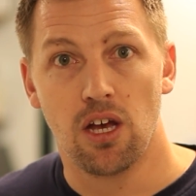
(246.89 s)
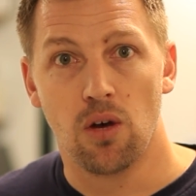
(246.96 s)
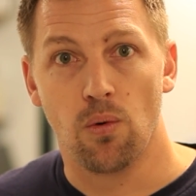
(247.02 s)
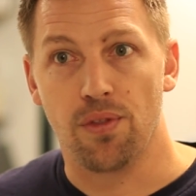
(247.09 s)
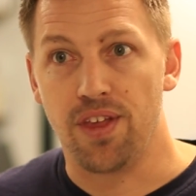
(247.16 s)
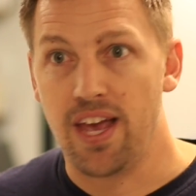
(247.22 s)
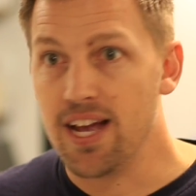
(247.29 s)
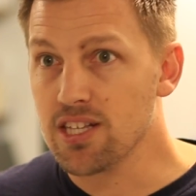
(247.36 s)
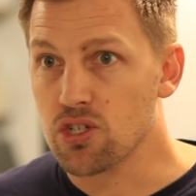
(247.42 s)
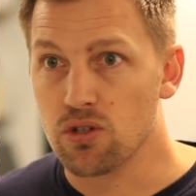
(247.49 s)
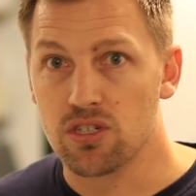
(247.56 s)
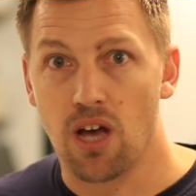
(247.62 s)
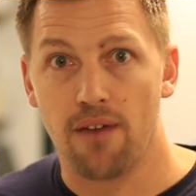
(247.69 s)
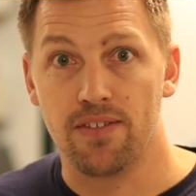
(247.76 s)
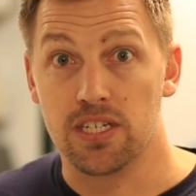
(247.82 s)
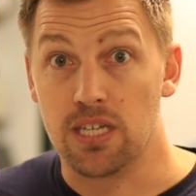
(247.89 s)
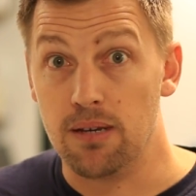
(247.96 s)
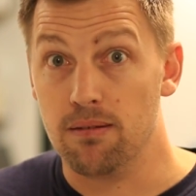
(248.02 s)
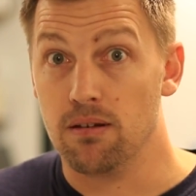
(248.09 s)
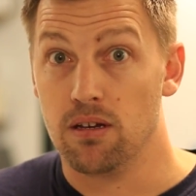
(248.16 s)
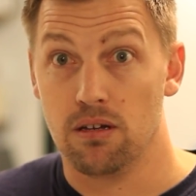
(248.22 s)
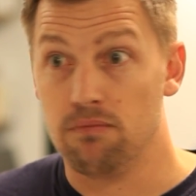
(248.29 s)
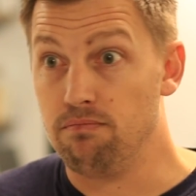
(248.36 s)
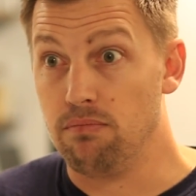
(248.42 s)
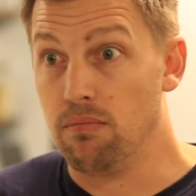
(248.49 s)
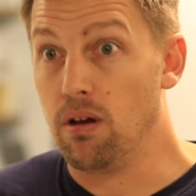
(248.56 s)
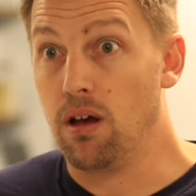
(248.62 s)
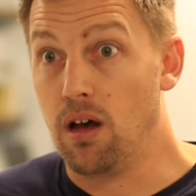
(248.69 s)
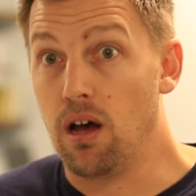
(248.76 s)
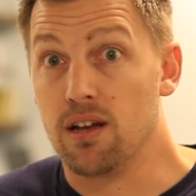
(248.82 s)
Well, the answer is obviously
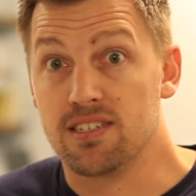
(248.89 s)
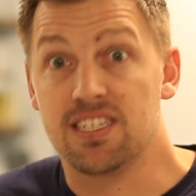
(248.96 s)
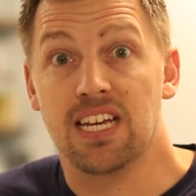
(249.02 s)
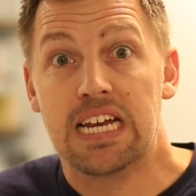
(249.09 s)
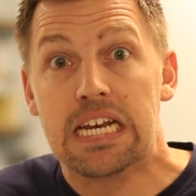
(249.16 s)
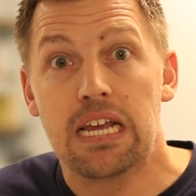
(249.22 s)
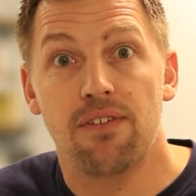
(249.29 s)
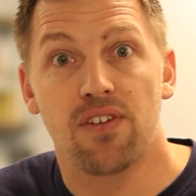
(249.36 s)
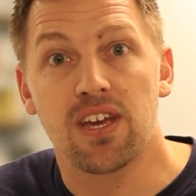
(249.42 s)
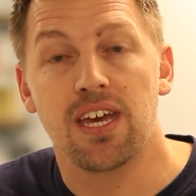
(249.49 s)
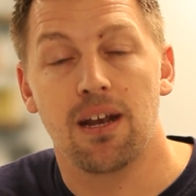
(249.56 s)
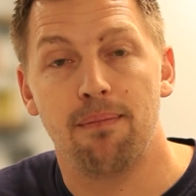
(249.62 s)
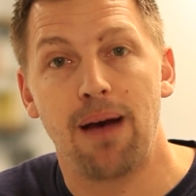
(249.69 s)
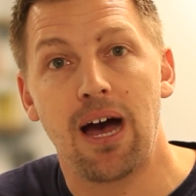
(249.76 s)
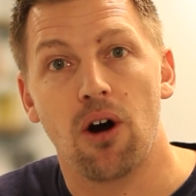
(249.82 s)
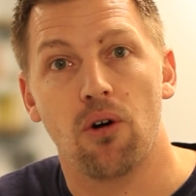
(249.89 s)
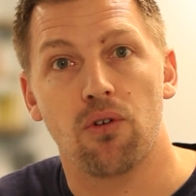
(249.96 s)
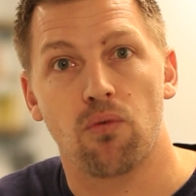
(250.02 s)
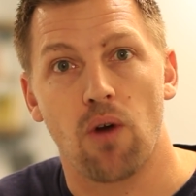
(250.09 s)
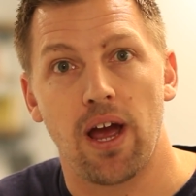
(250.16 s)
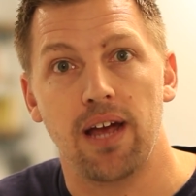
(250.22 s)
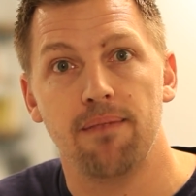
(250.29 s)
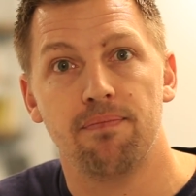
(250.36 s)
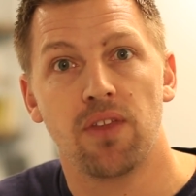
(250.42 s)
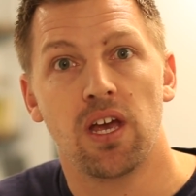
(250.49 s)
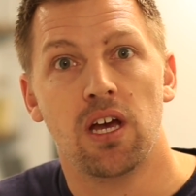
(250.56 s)
a significant amount, right?